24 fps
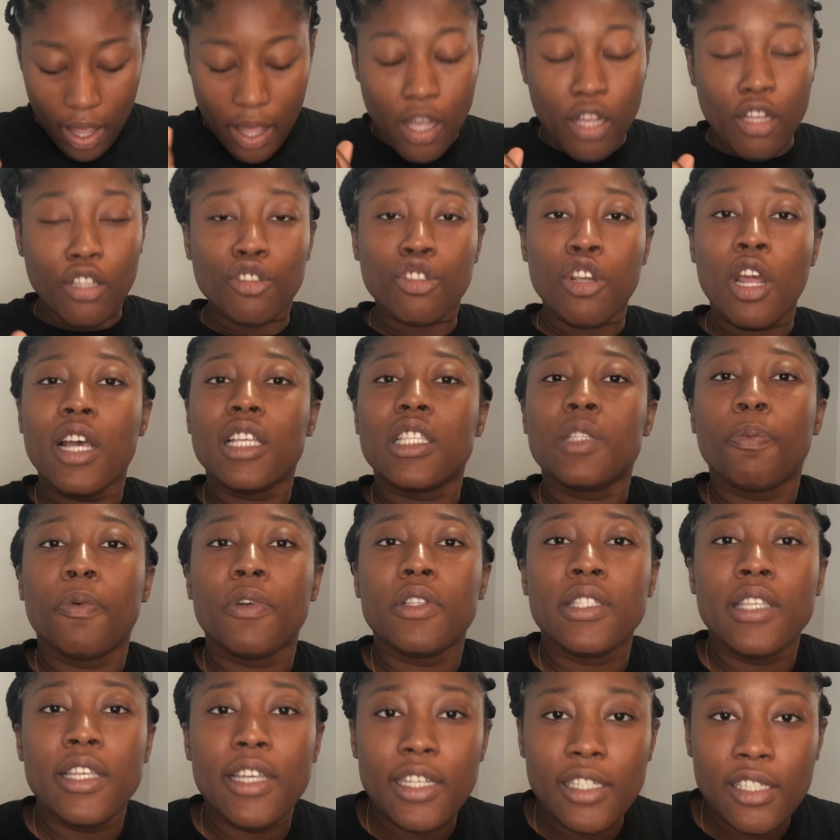
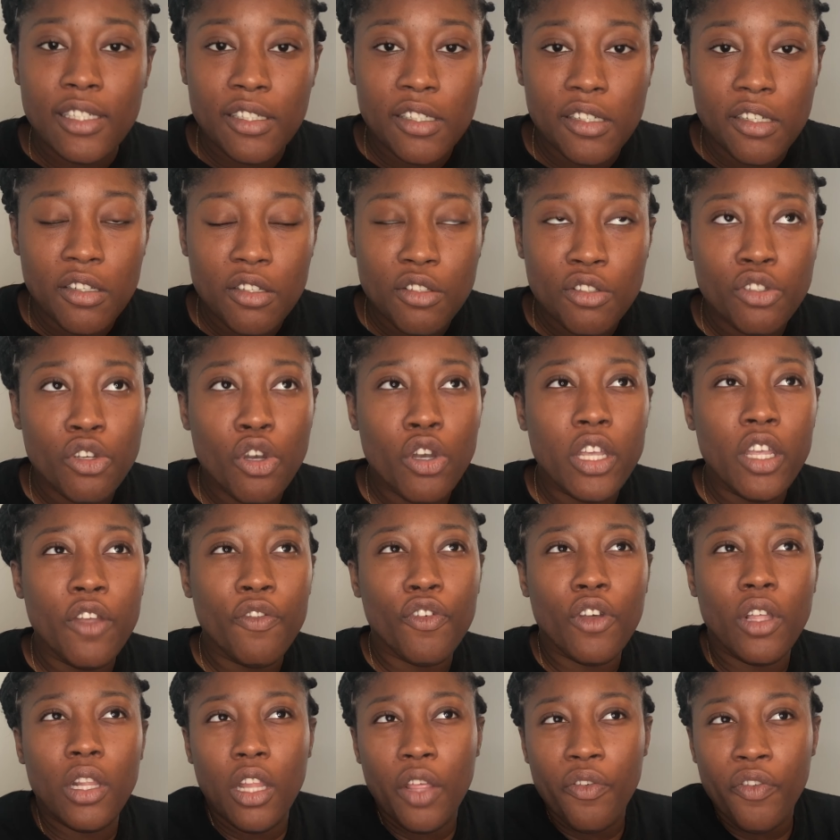Transportation. So if
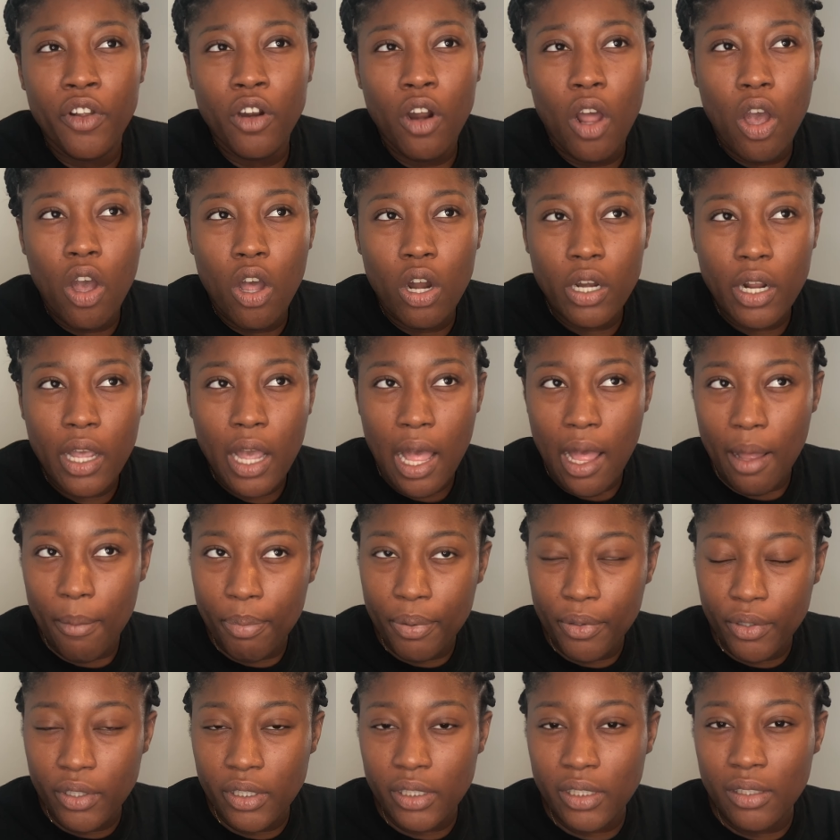you're living on
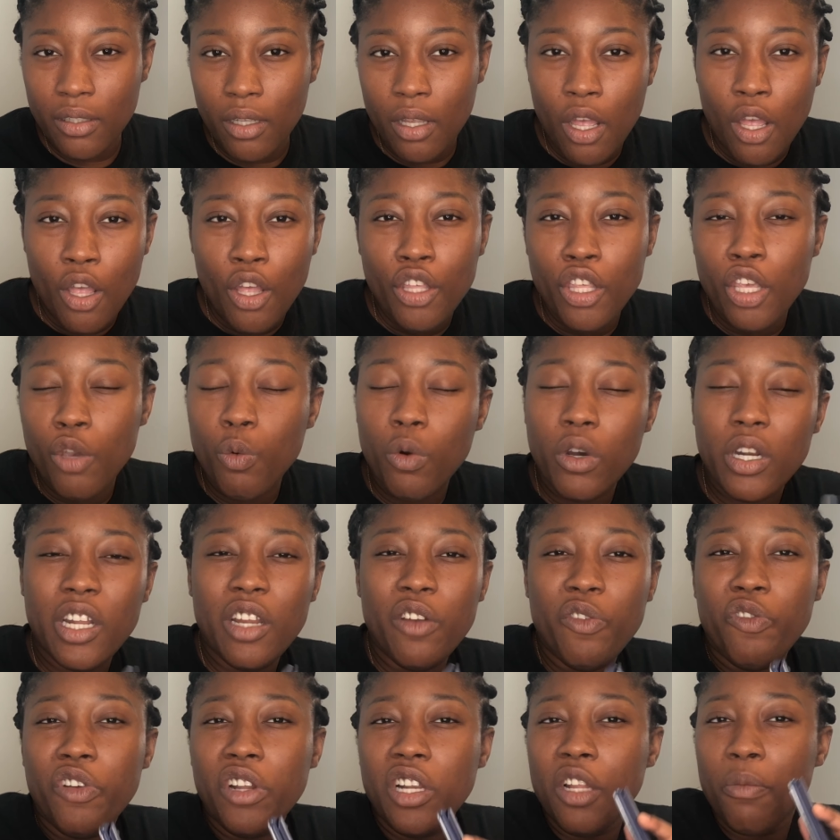campus, you
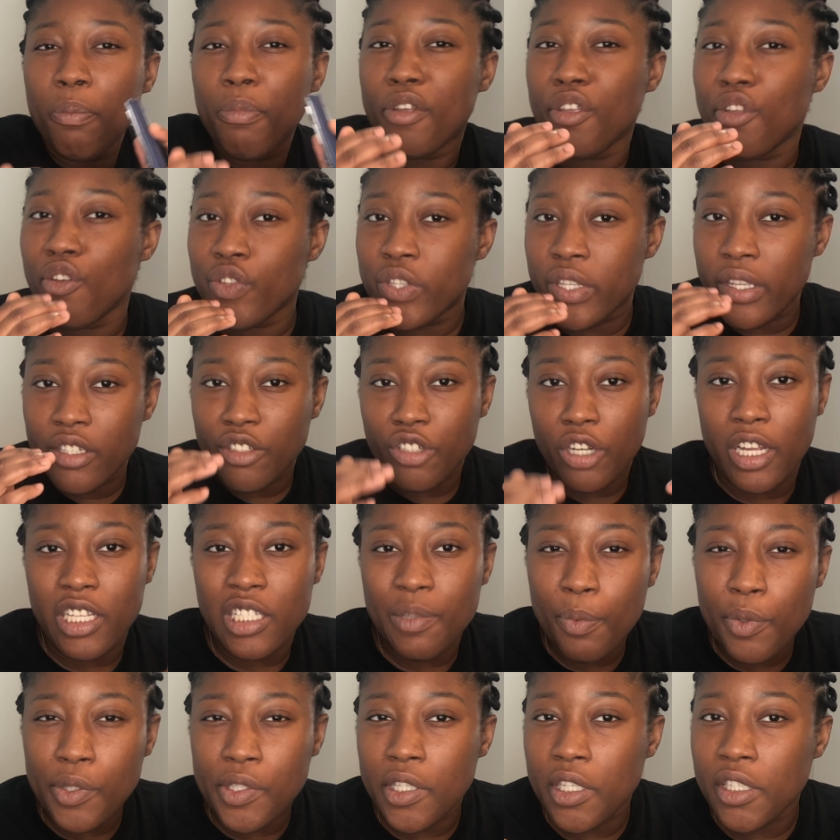wouldn't really be using
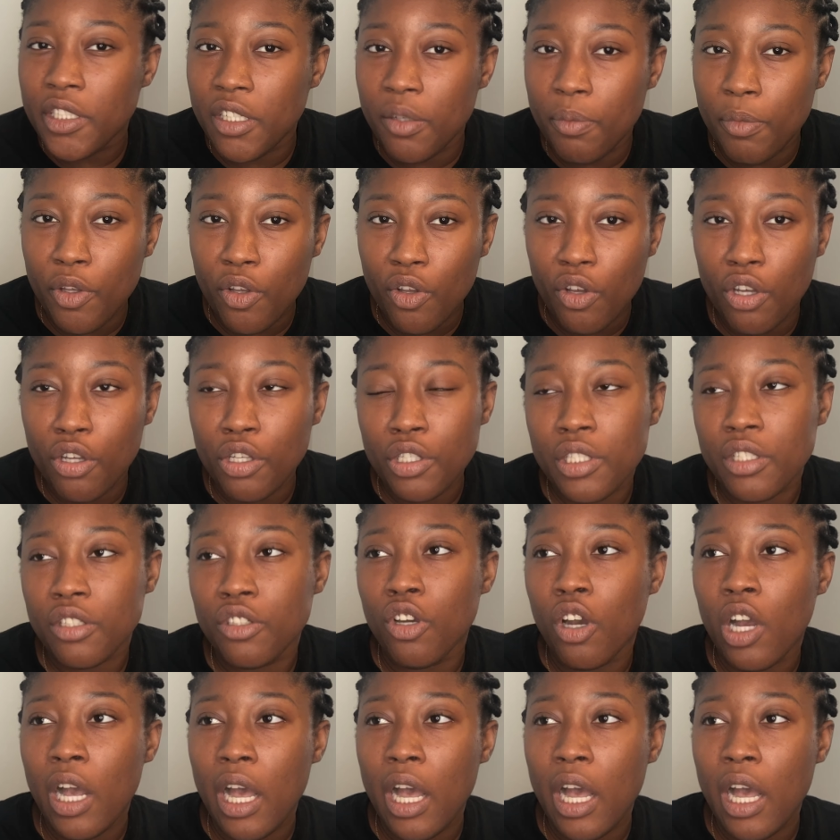transportation because your